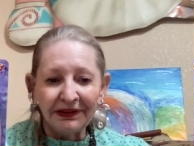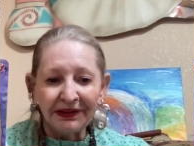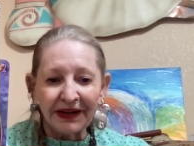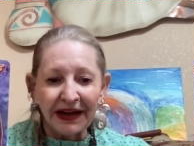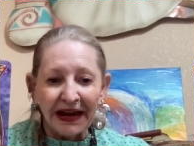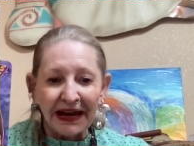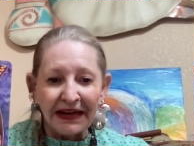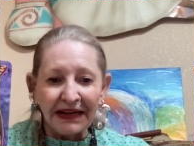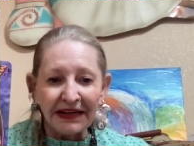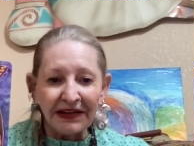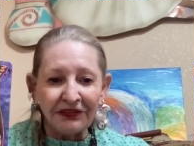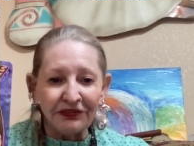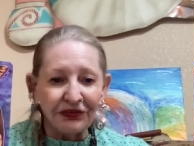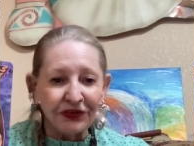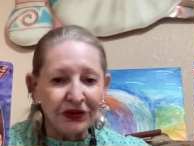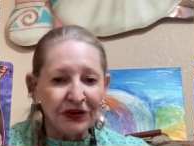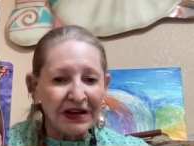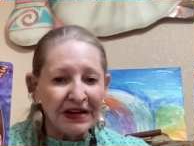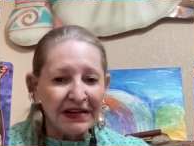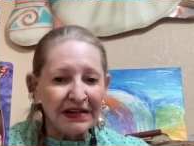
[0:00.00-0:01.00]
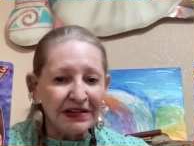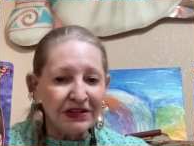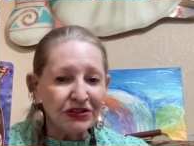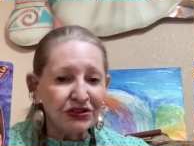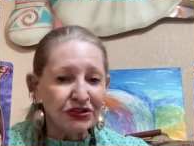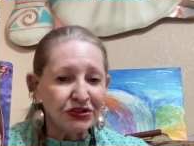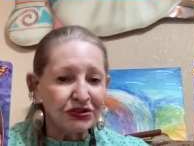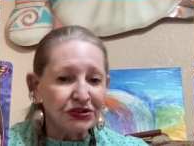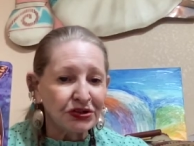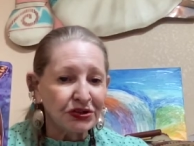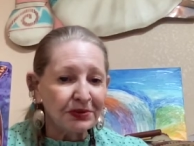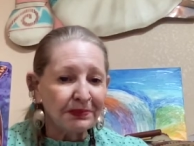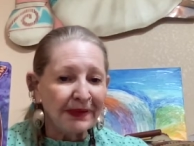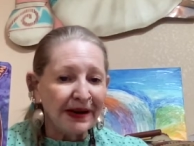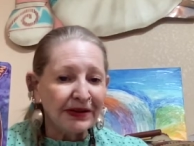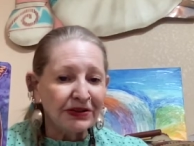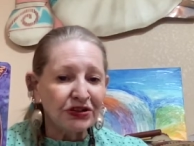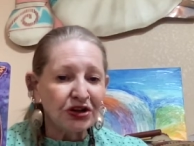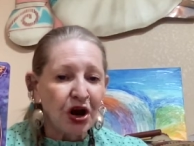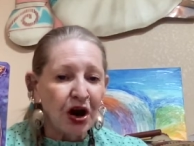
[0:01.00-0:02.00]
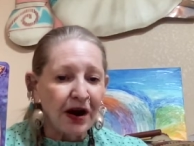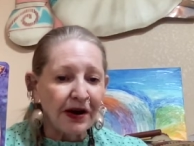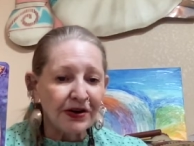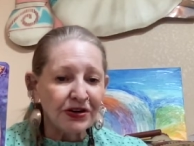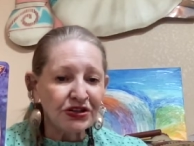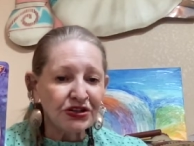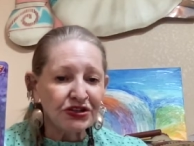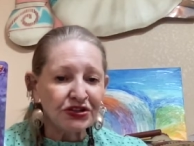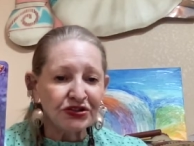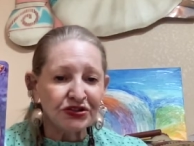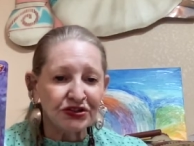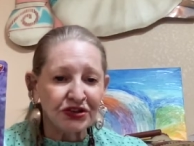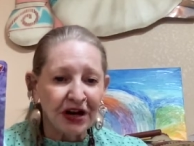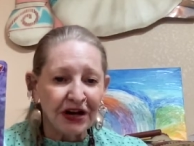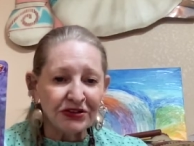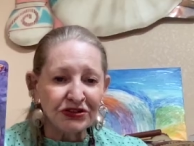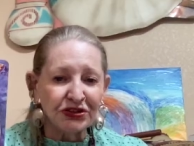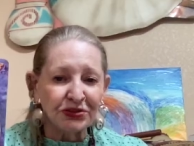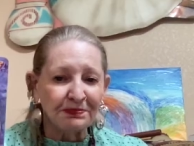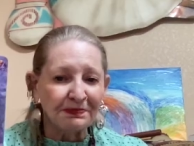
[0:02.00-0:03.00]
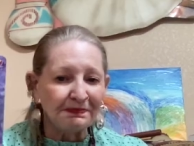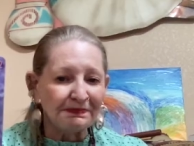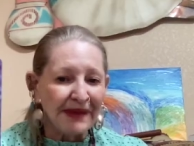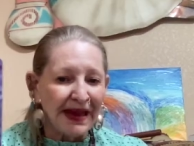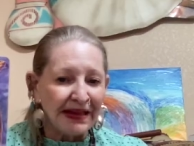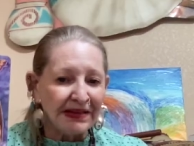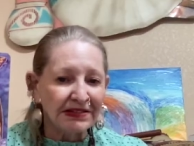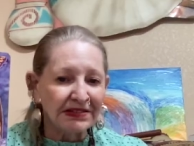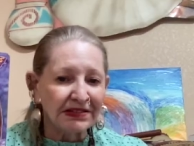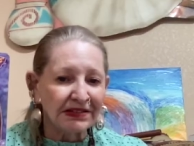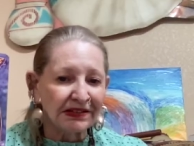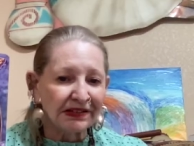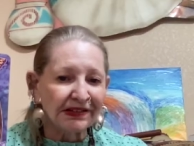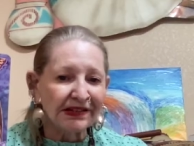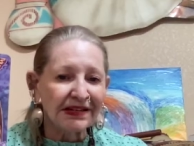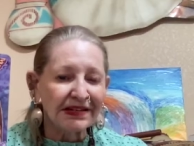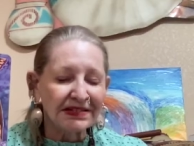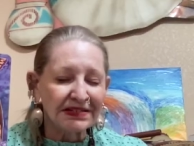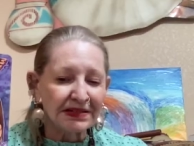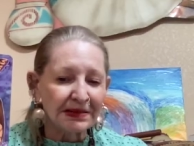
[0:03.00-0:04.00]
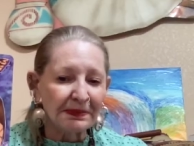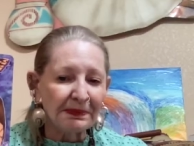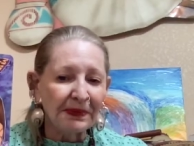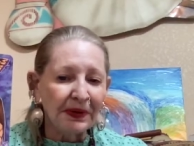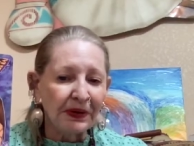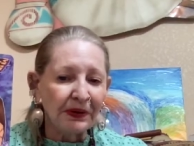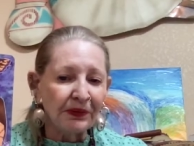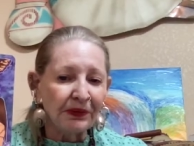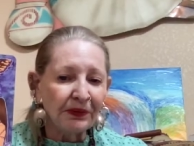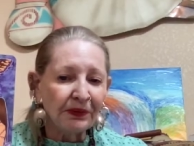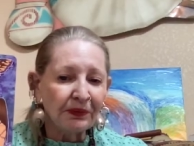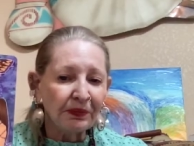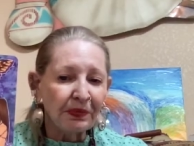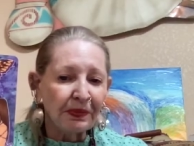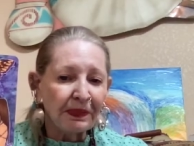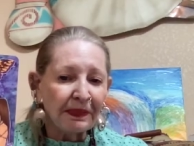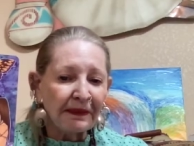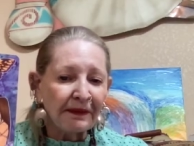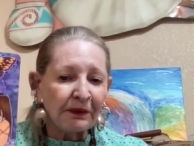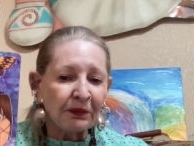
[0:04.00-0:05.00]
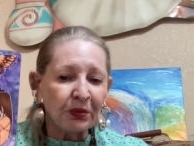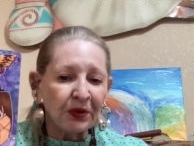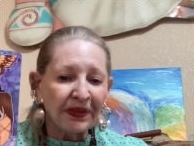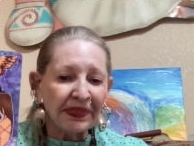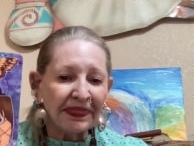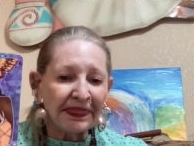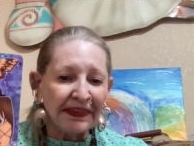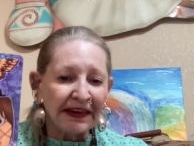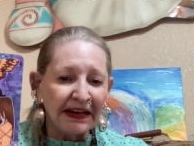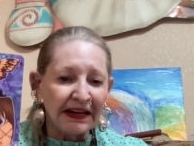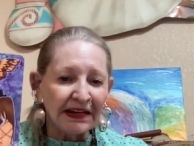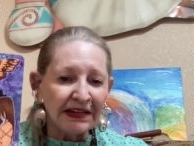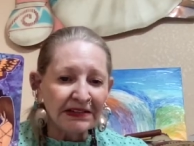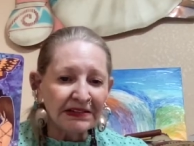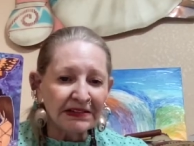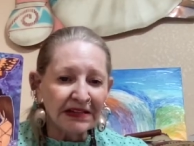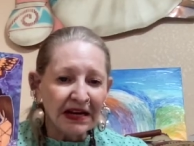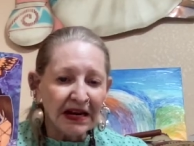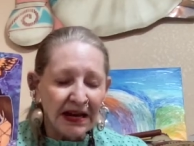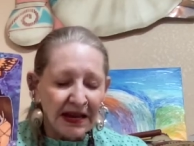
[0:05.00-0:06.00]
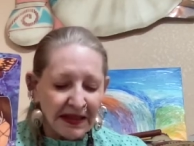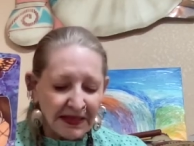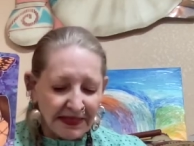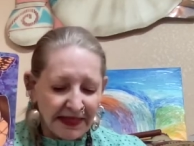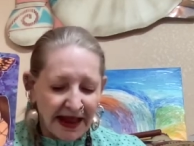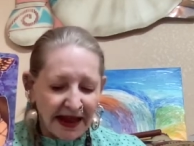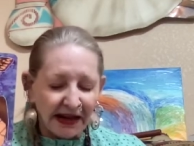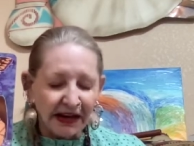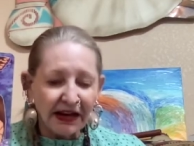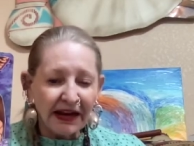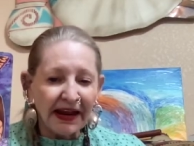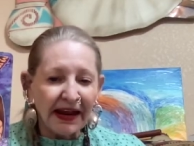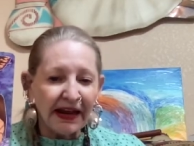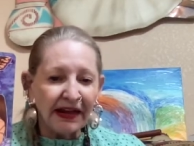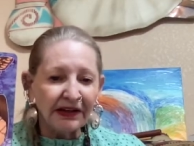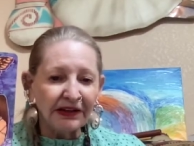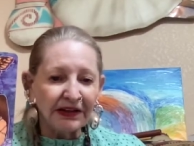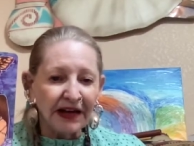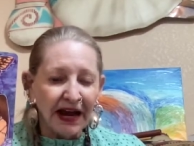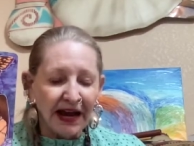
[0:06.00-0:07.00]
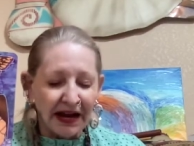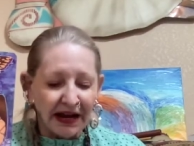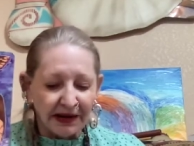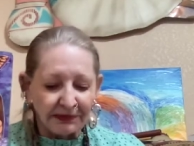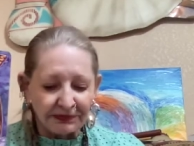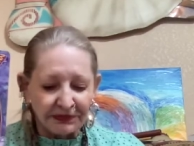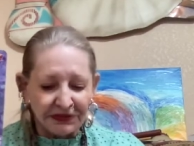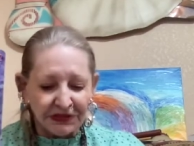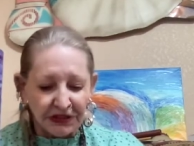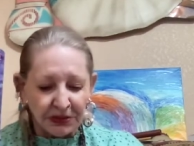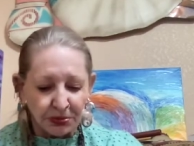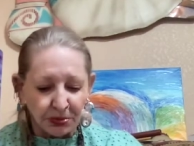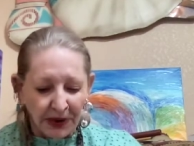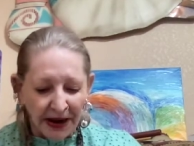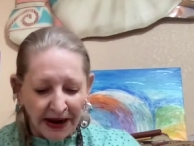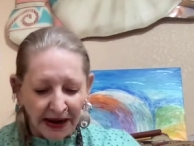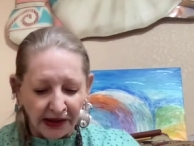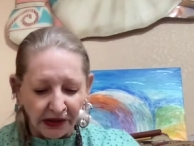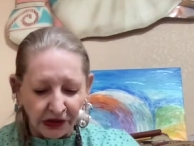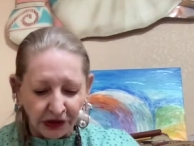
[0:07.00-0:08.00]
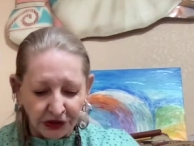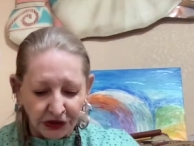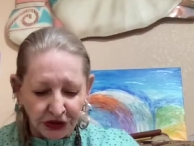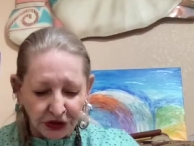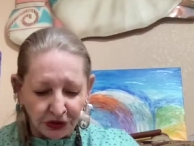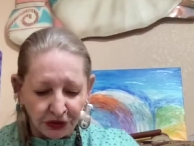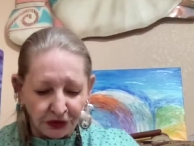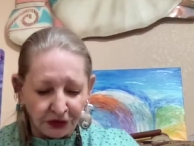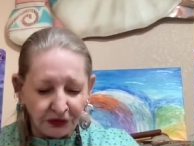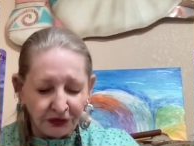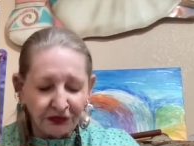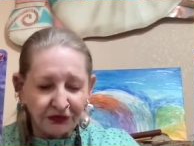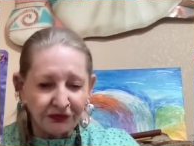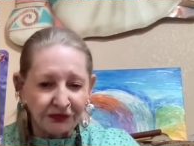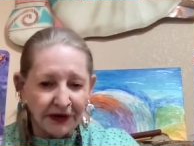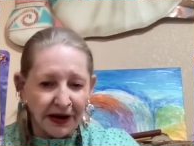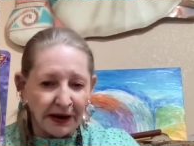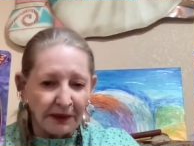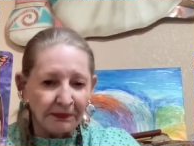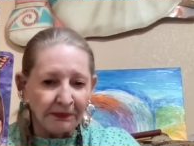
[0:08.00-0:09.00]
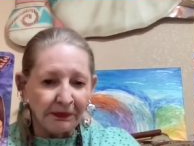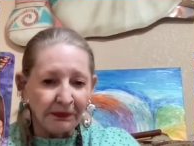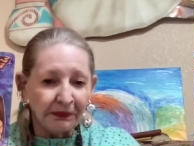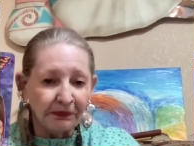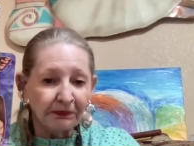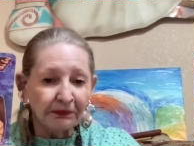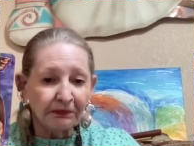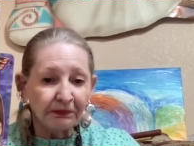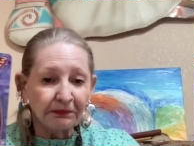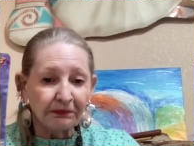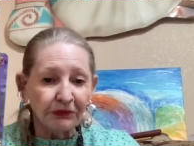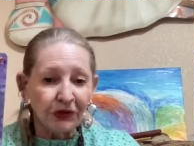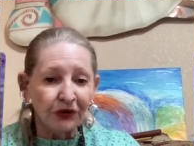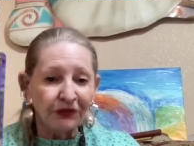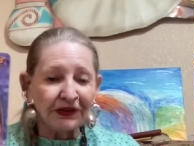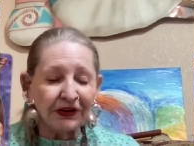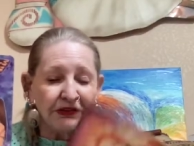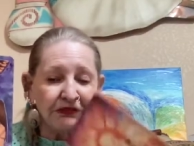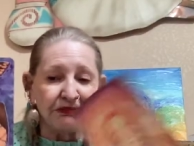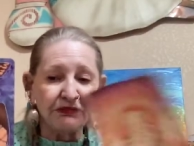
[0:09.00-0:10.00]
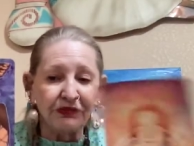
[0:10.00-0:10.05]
okay? If you get into too much harsh judgmentalism with things, that can derail you from moving